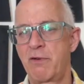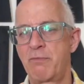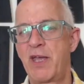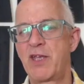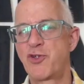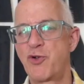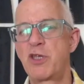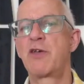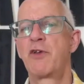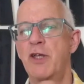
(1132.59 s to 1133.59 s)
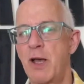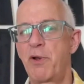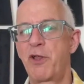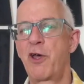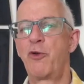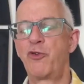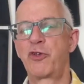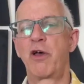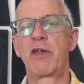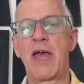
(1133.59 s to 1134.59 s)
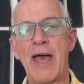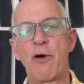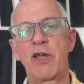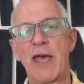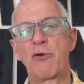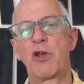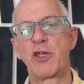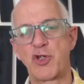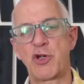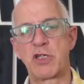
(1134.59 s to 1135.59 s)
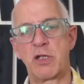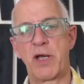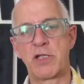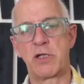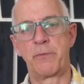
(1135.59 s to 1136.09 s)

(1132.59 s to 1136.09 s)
Make sure you give it a couple of goes to go, okay, how can I instruct it better?